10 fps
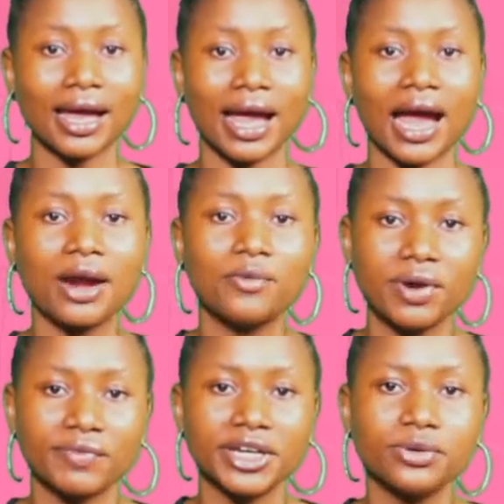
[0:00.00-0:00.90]
are
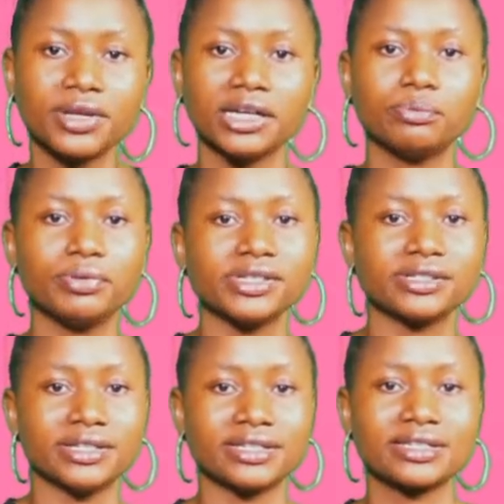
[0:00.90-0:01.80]
revenue that the
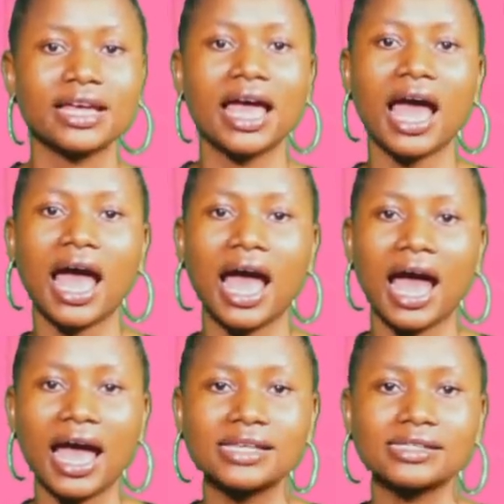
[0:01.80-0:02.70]
business
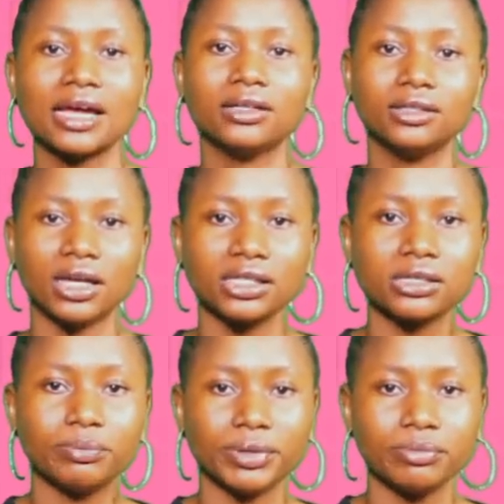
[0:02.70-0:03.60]
has
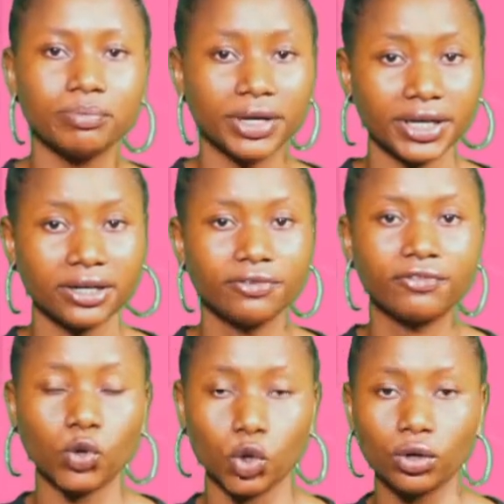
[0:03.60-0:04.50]
not been paid
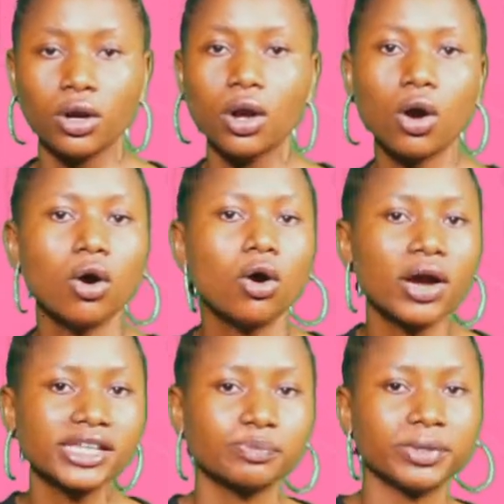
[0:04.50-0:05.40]
for or
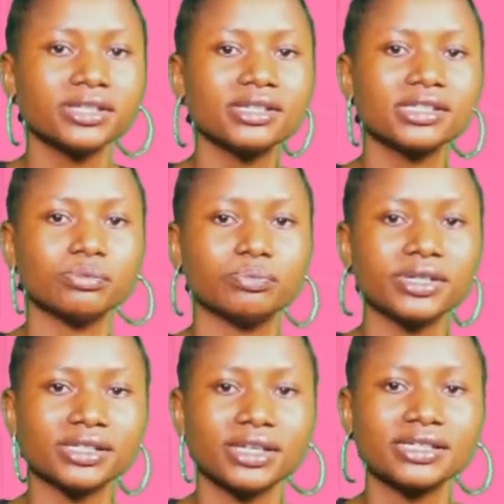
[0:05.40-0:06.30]
expenses the
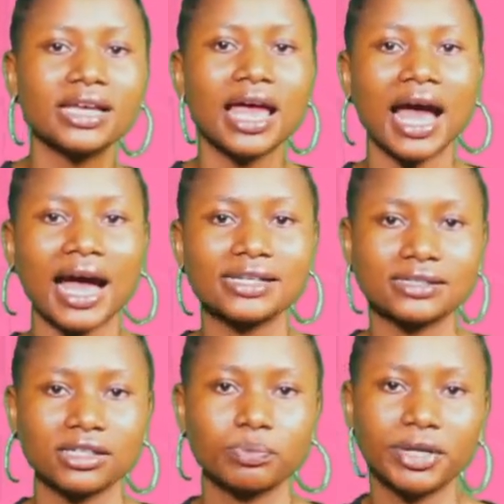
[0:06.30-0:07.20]
business has
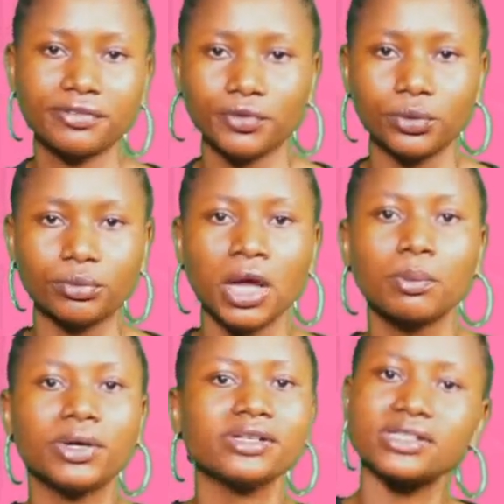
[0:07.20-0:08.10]
not paid for,
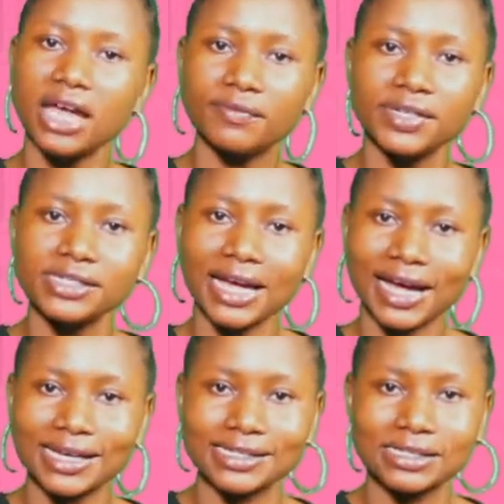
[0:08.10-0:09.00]
but the service
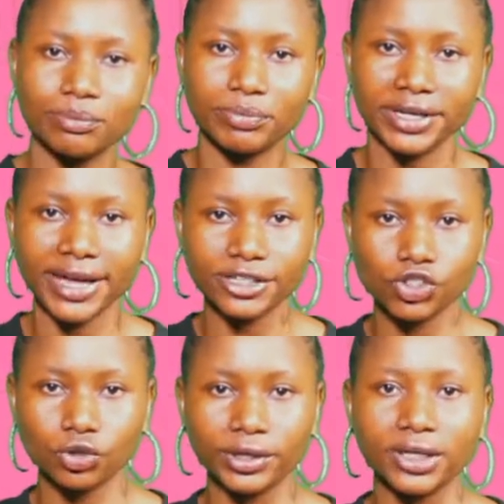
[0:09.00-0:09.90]
has been
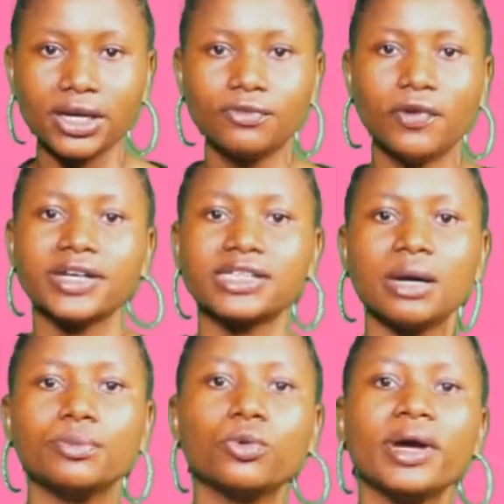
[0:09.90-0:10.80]
enjoyed. For
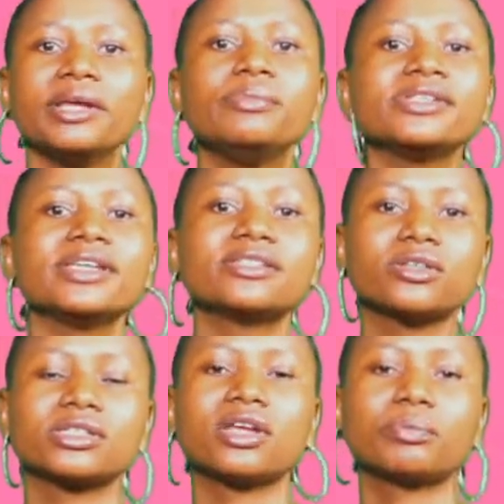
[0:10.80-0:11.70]
example, when a business
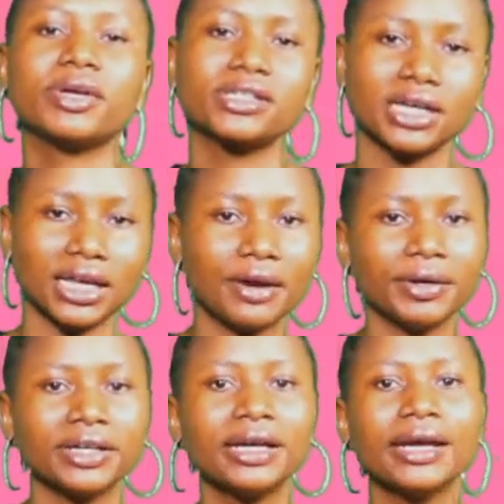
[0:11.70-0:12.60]
does not pay
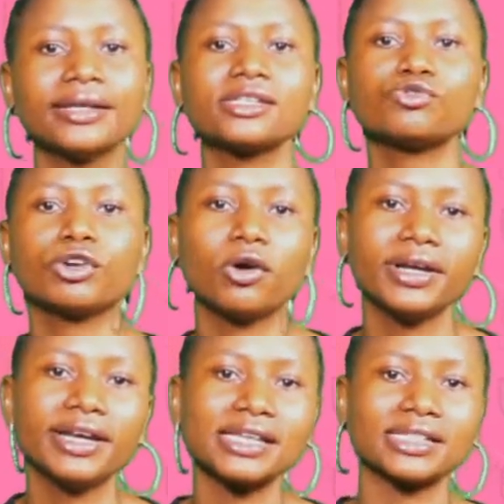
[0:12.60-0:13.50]
salary, it is
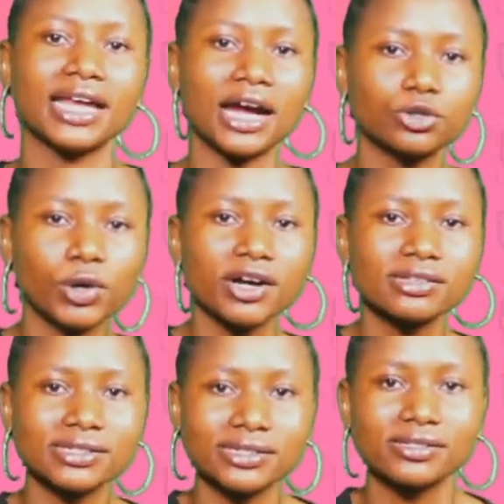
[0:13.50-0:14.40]
recorded as an accrual
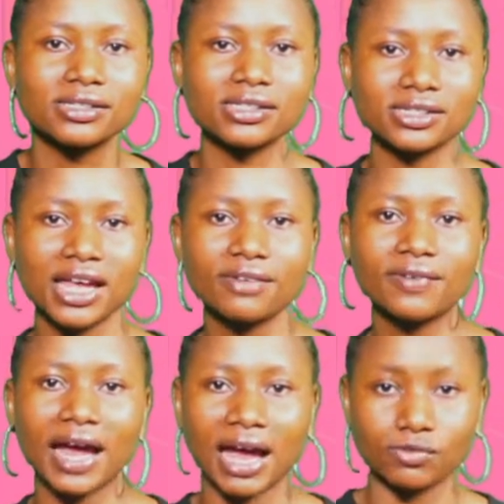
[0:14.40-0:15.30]
since the staff
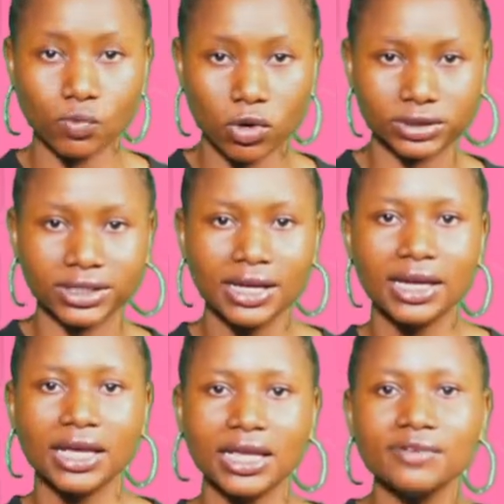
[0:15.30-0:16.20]
have worked.
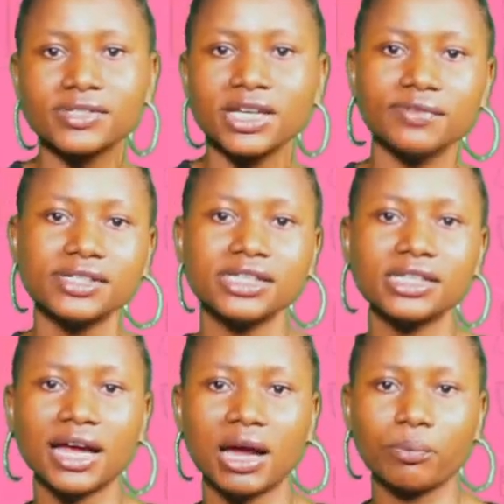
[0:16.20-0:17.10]
If services
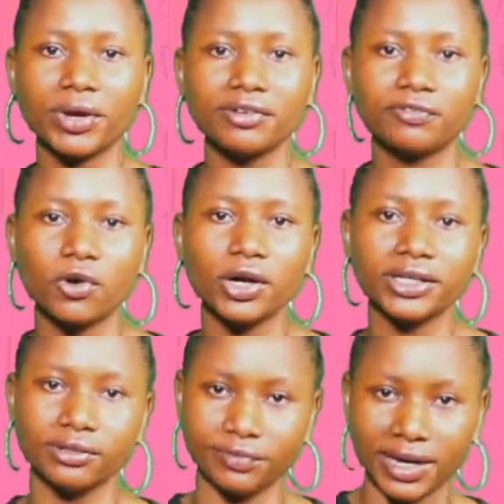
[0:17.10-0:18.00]
are paid for
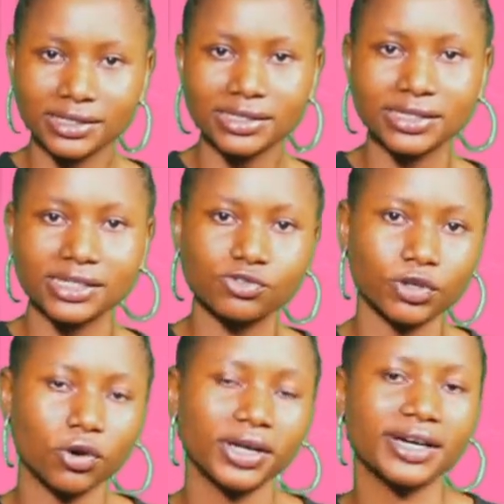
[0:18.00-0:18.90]
in advance, it is
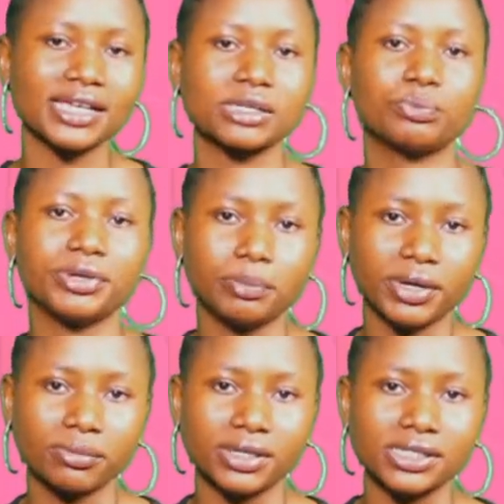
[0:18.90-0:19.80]
recorded as a
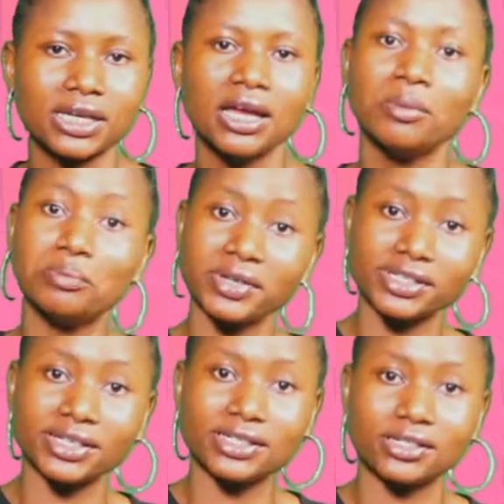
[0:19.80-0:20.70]
prepayment.
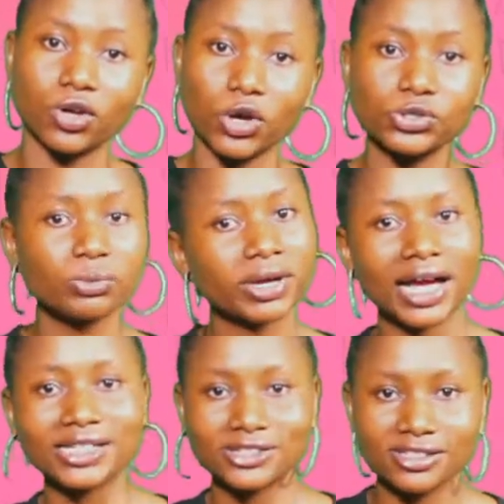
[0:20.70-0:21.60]
Businesses also make
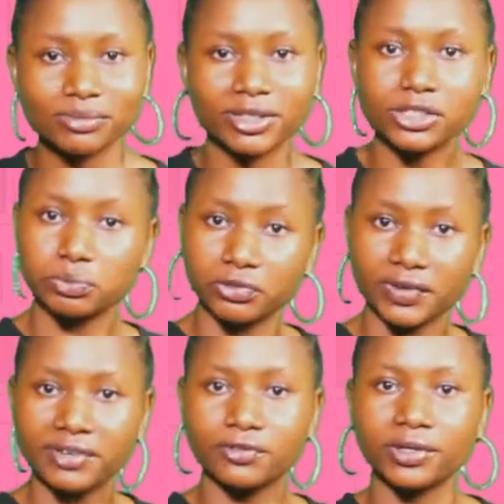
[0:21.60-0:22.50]
adjustments to
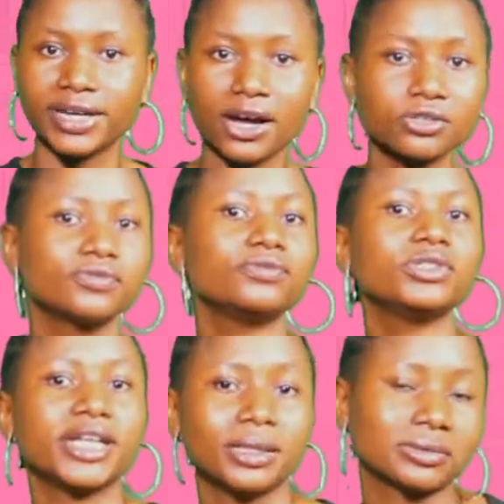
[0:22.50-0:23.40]
provide for doubtful
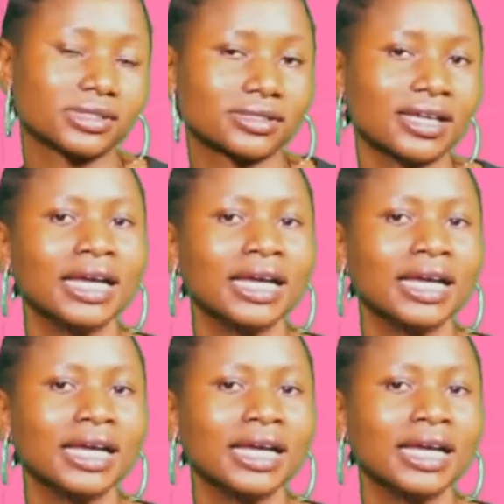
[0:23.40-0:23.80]
debts.